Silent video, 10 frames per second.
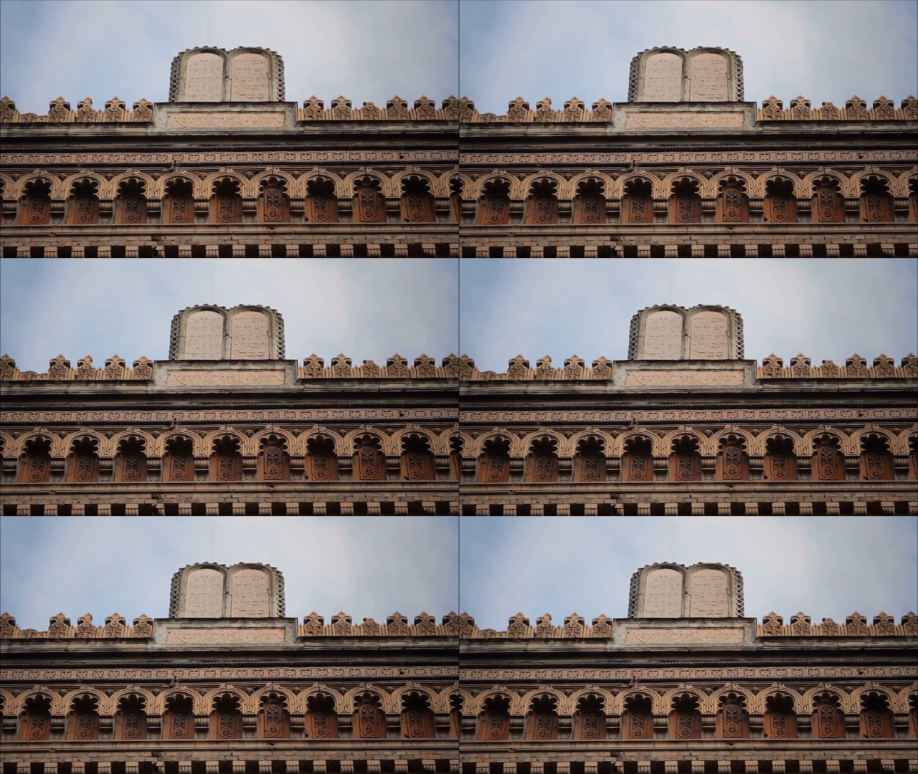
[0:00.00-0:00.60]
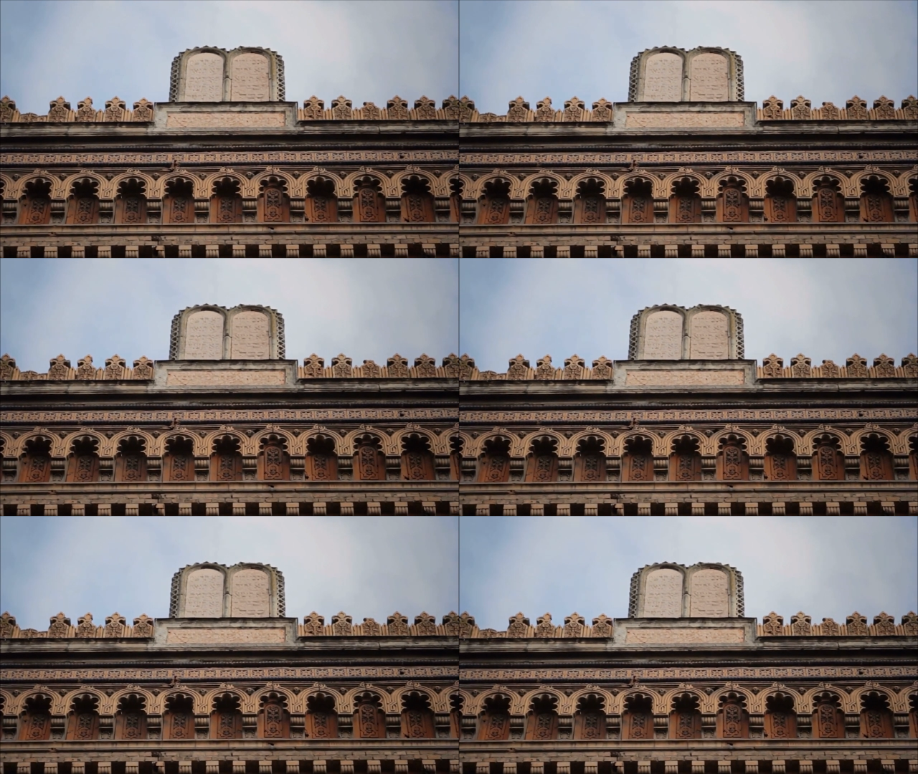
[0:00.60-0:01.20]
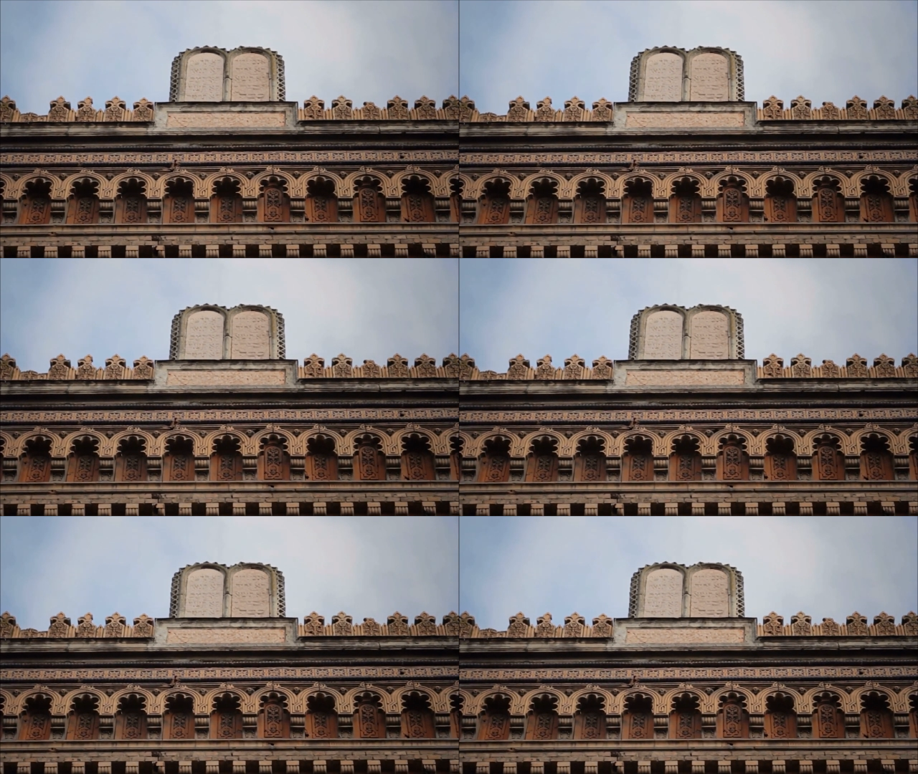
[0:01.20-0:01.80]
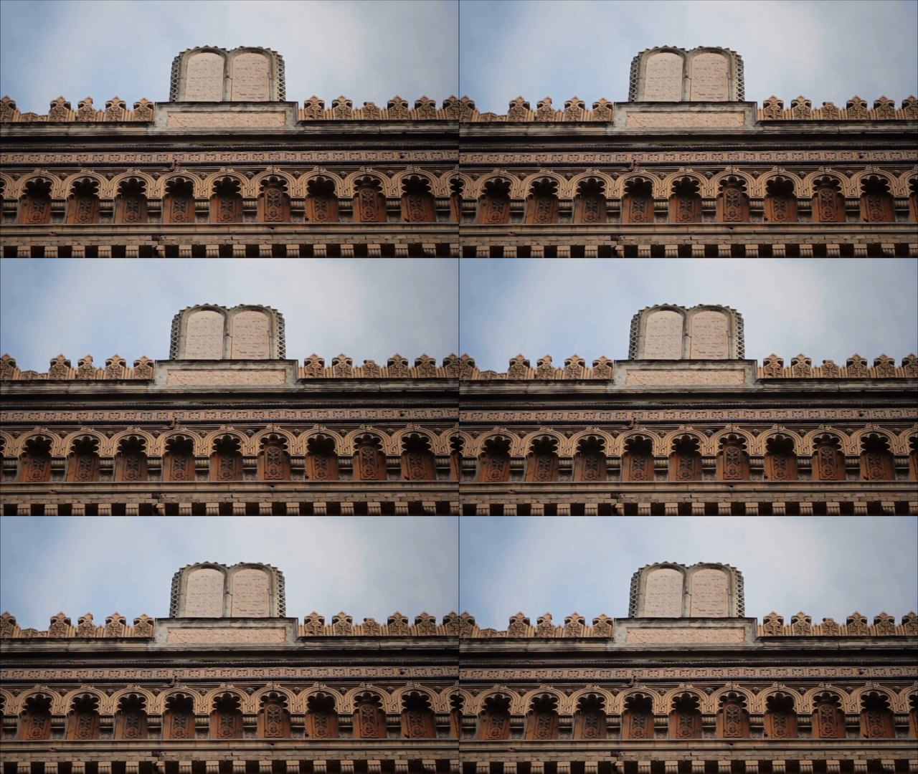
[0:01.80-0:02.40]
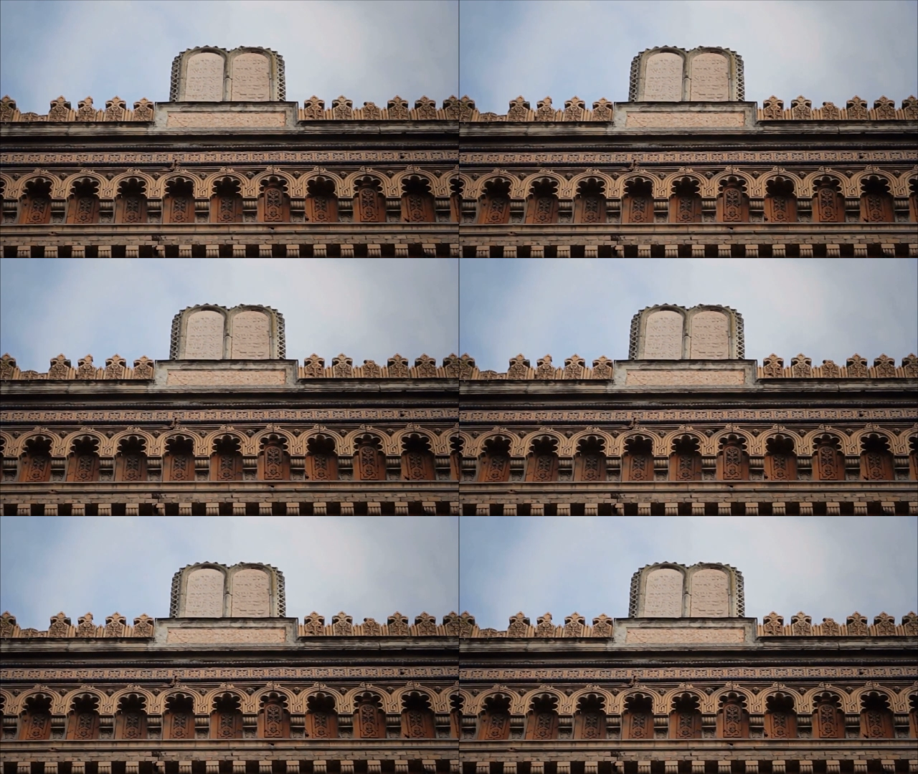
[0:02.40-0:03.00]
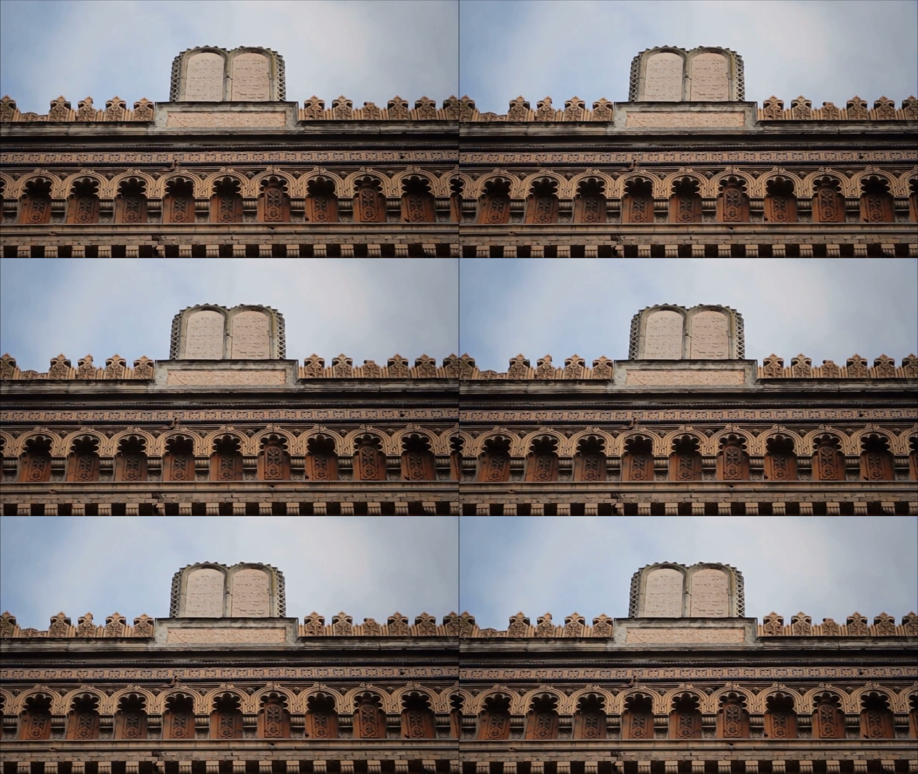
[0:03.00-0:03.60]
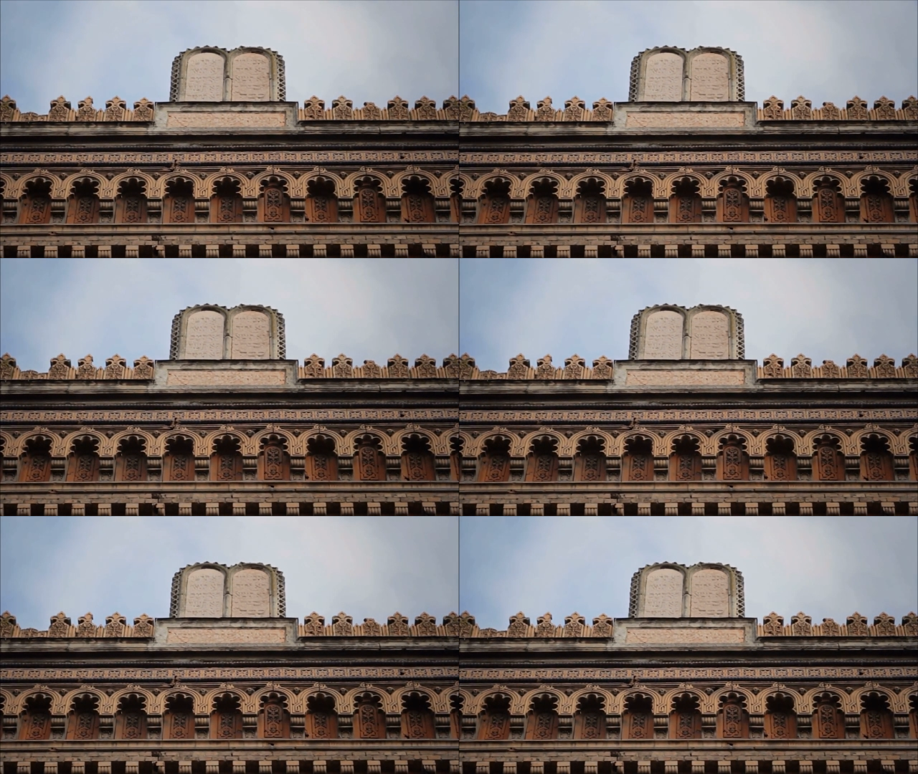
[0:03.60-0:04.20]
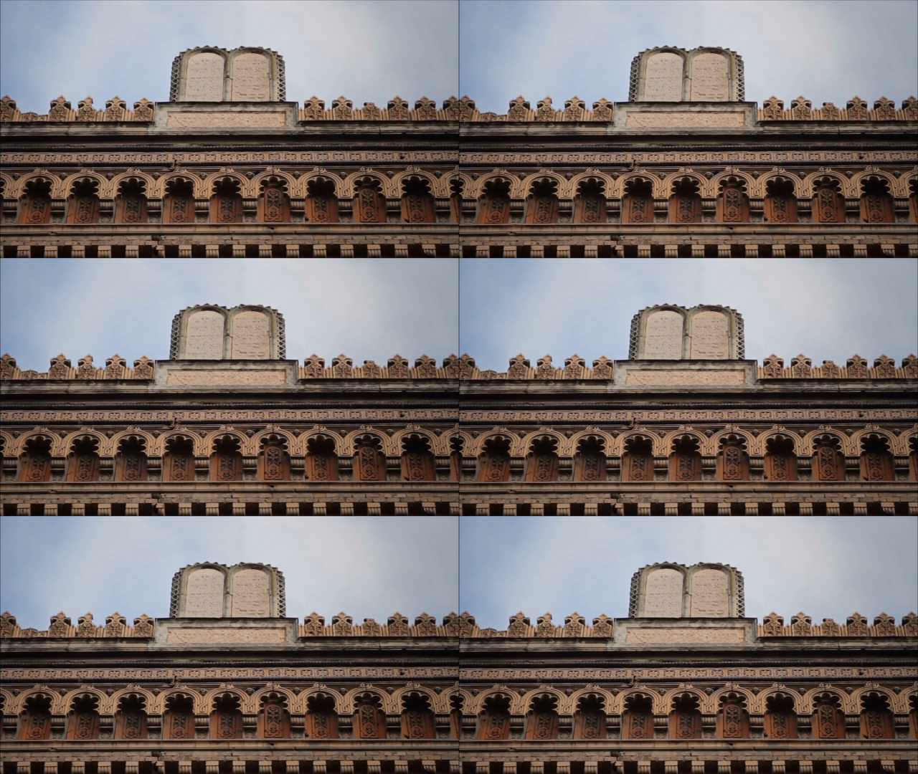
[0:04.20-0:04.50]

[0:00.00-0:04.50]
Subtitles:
No face is visible, so there are no lips to read.